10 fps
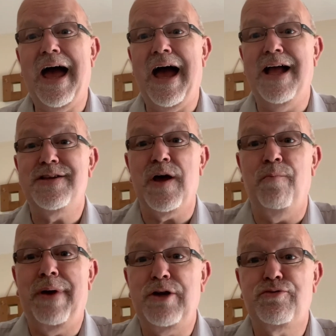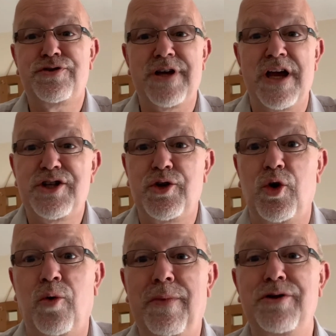at a petrol station
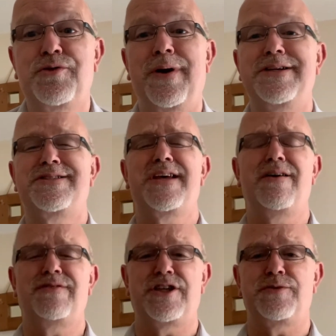or motorway services,